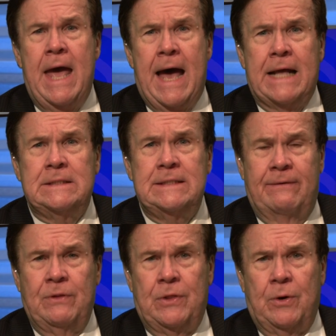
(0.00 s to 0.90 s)
at
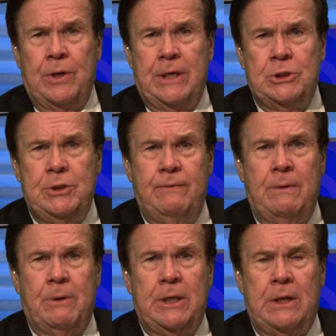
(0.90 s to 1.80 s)
7:30 each
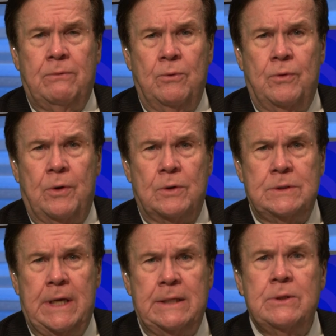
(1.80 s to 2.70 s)
evening, Monday through Thursday.